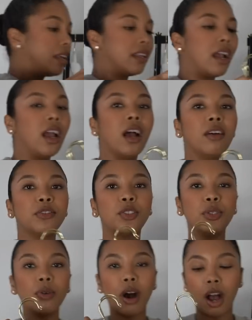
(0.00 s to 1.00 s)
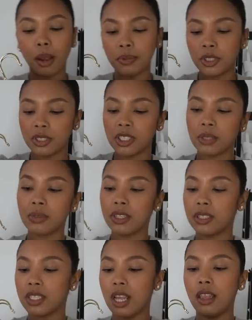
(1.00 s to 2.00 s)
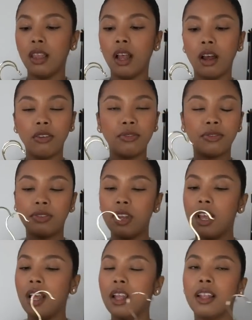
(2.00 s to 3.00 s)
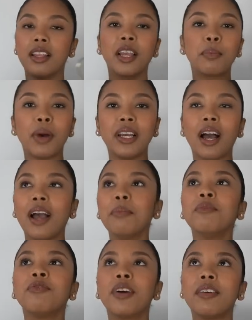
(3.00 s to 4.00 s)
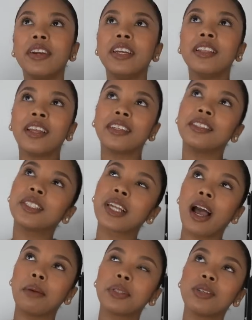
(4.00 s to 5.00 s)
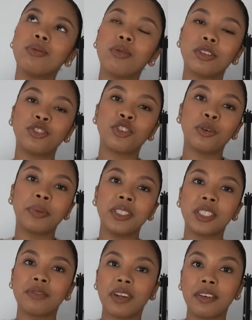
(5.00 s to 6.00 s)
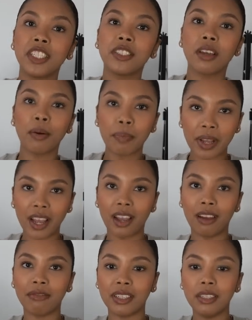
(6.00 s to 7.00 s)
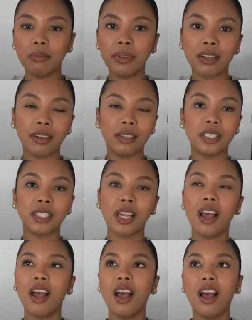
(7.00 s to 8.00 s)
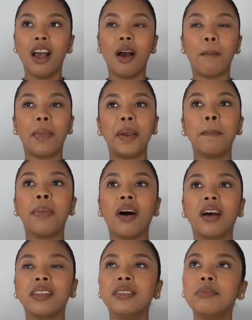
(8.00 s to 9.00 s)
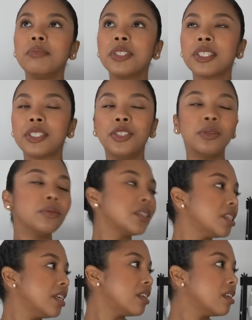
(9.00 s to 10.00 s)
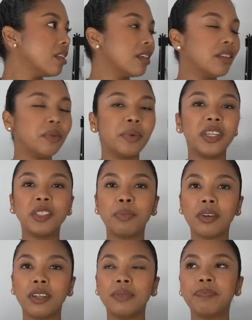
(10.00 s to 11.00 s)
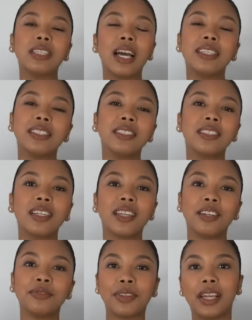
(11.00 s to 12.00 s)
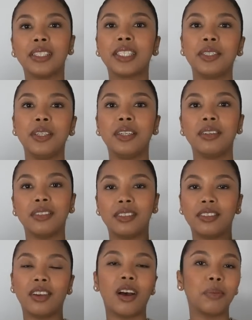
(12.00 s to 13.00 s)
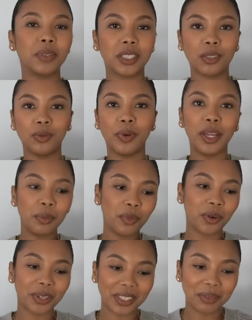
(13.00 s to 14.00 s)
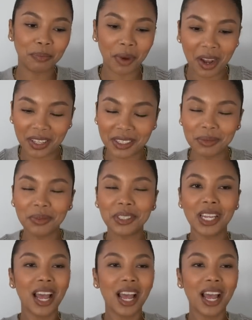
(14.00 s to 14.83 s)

I have 2 options because I love, like I'm very, like this capsule wardrobe is very top heavy because my bottoms, you'll see in a little bit, but I think that I fancy tops way more than bottoms.